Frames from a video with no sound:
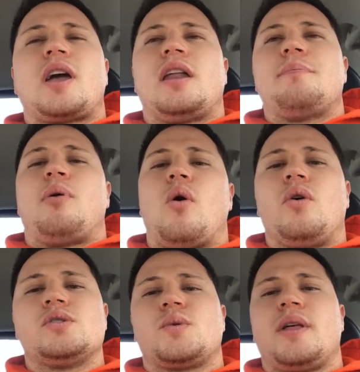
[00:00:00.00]
it
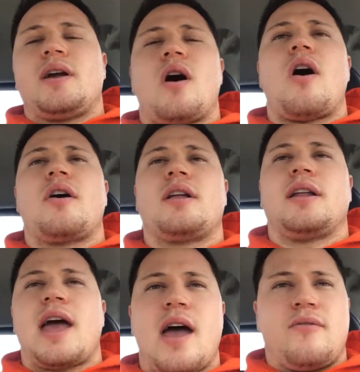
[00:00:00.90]
pulls really hard
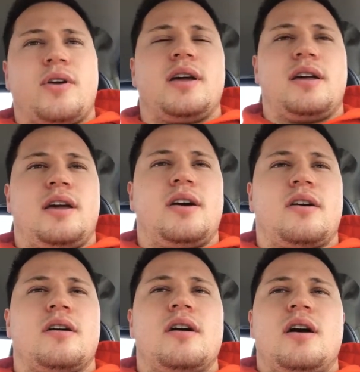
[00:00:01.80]
in every
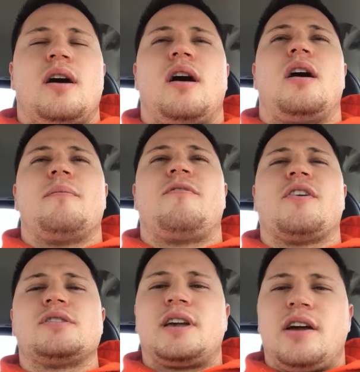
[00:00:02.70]
gear.
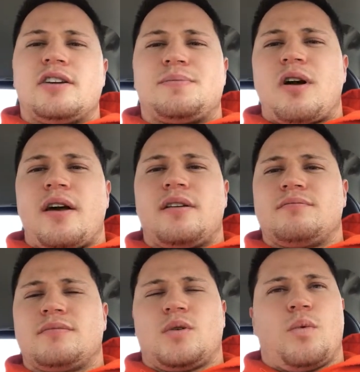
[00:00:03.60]
First gear is probably
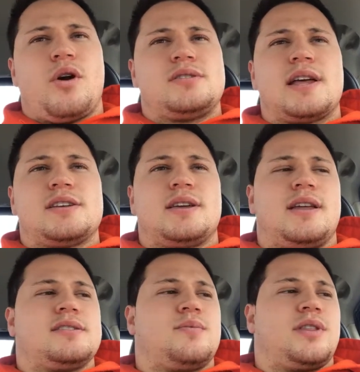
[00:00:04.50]
the worst, as it
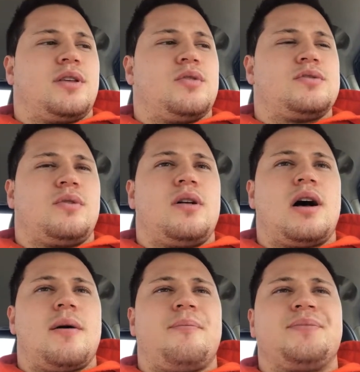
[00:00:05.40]
is with the usual.
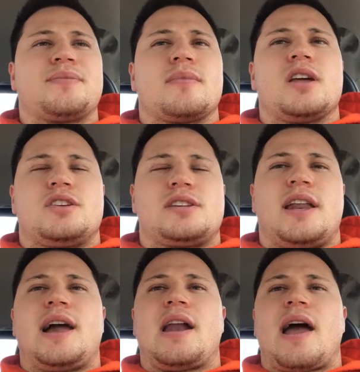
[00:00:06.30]
Just
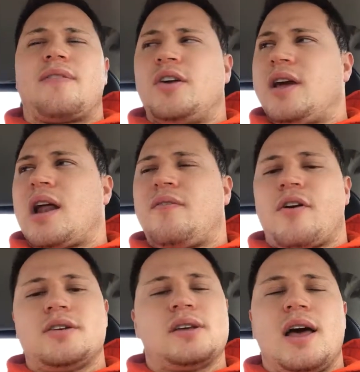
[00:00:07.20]
getting out, after you get out of
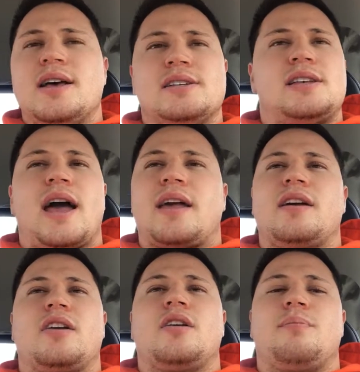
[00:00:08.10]
first,
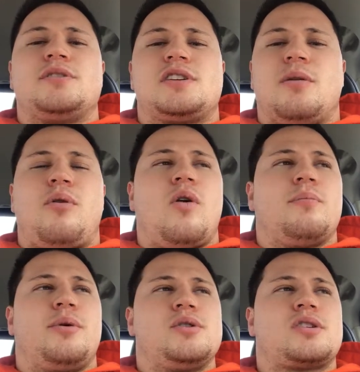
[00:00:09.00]
second, you're still
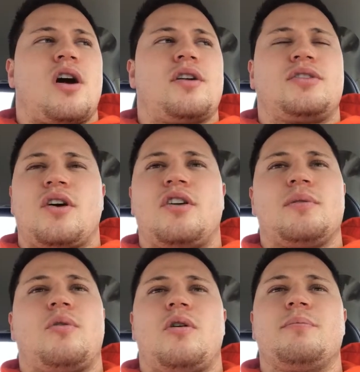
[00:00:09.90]
pulling boost hard. Third, you're
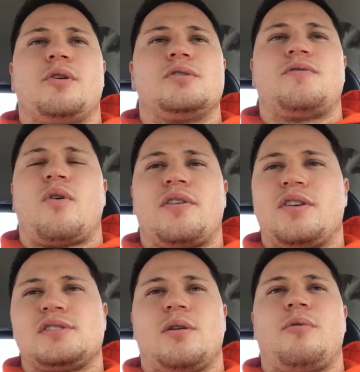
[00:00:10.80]
pulling boost. Fourth,
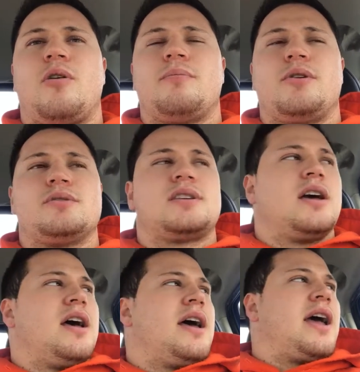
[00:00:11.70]
you're still pulling boost,
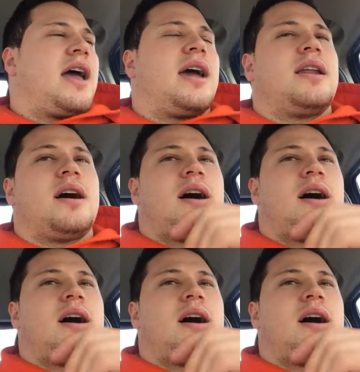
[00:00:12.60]
and